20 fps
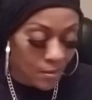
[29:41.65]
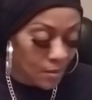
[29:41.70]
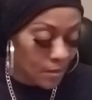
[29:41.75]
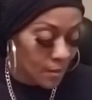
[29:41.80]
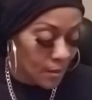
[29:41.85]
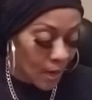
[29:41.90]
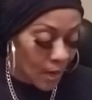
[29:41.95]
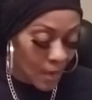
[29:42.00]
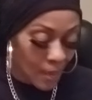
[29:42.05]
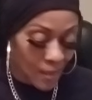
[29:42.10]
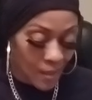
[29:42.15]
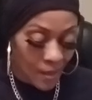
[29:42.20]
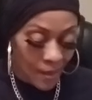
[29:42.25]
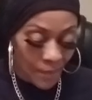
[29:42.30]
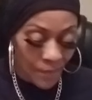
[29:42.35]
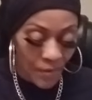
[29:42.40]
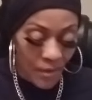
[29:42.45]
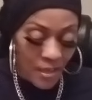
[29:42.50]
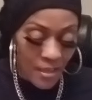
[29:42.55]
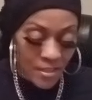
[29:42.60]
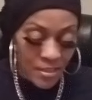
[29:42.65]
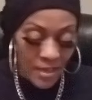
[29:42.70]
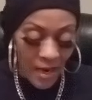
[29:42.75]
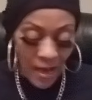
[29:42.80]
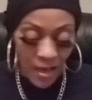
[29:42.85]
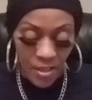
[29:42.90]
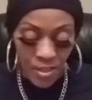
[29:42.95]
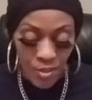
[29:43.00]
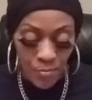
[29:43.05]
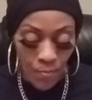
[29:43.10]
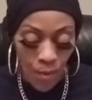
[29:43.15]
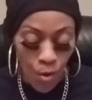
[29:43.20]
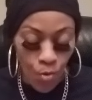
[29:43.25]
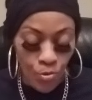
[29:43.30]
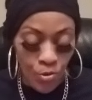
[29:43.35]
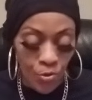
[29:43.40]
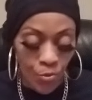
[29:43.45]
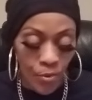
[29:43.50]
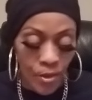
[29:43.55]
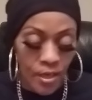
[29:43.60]
I love it. It's like a smoke
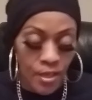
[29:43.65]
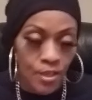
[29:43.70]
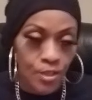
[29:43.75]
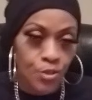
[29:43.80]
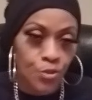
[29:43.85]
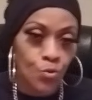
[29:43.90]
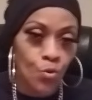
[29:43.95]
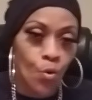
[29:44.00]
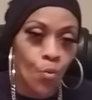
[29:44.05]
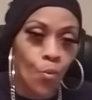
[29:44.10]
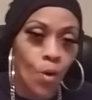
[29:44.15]
screen, the two of